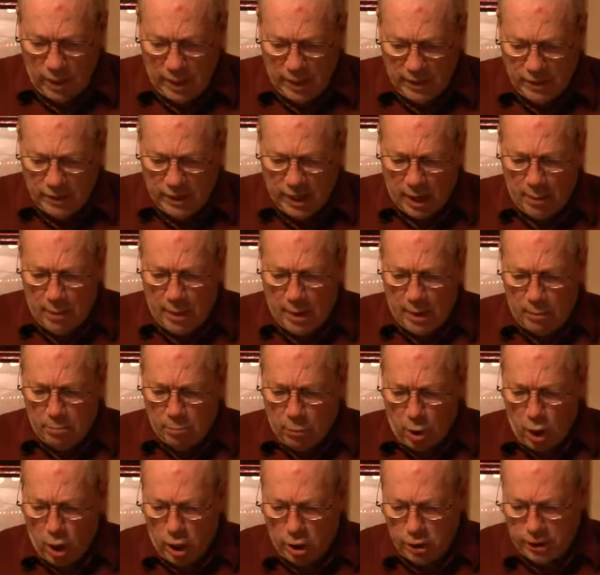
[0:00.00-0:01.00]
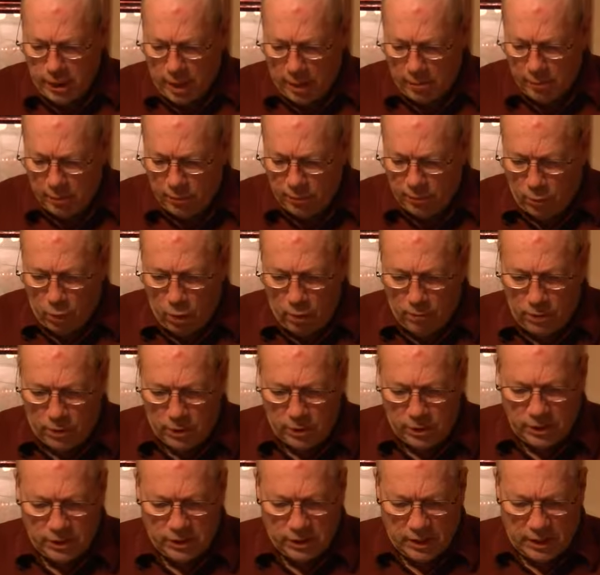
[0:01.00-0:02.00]
in, in Mark chapter 4,
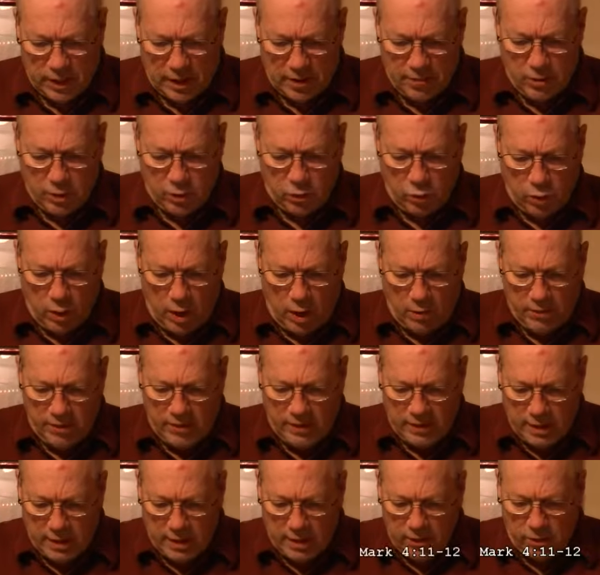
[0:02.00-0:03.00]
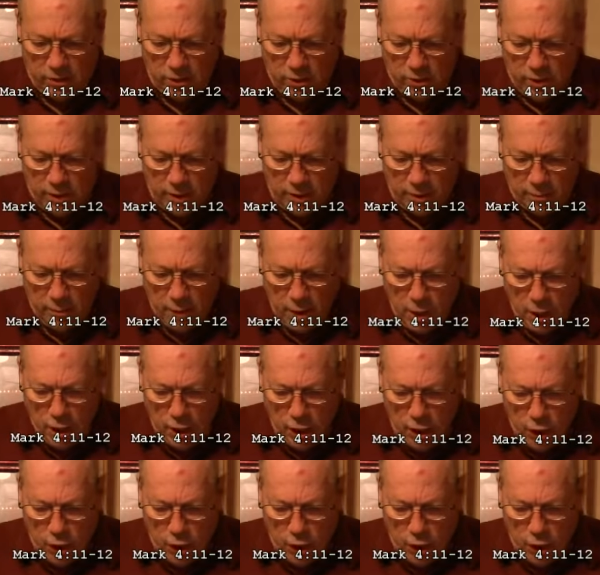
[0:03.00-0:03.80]
verses 11 to 12, he said unto them,